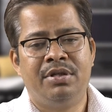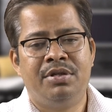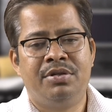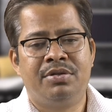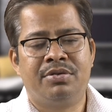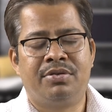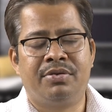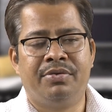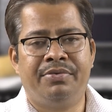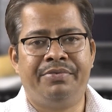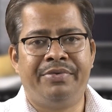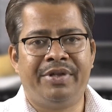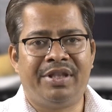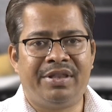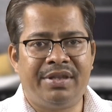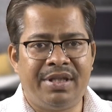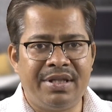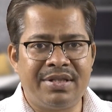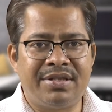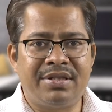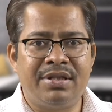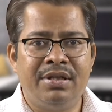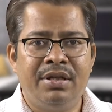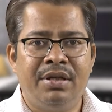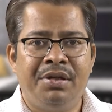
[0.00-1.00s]
So, with
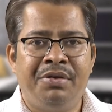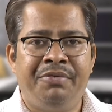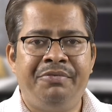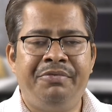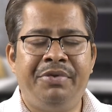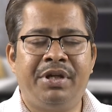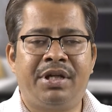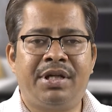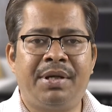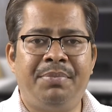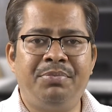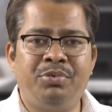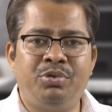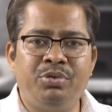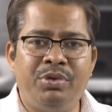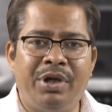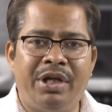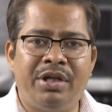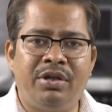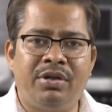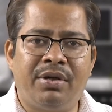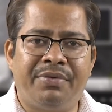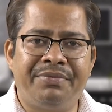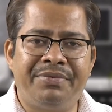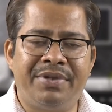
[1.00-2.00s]
this we come to
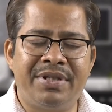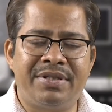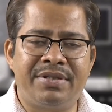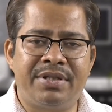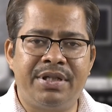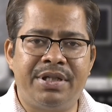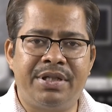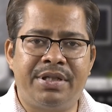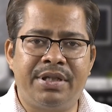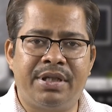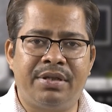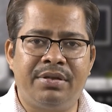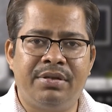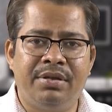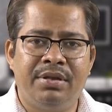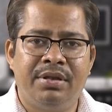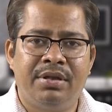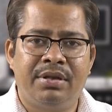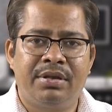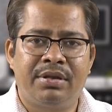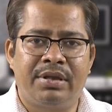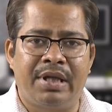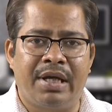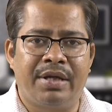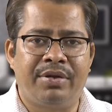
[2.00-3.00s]
end of this session.
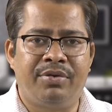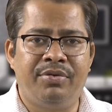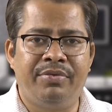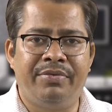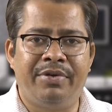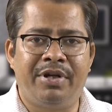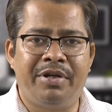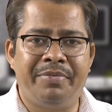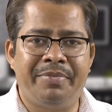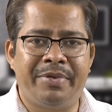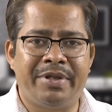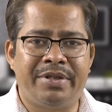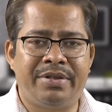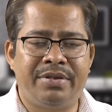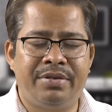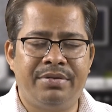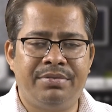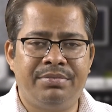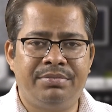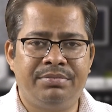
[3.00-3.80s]
Thank you very much.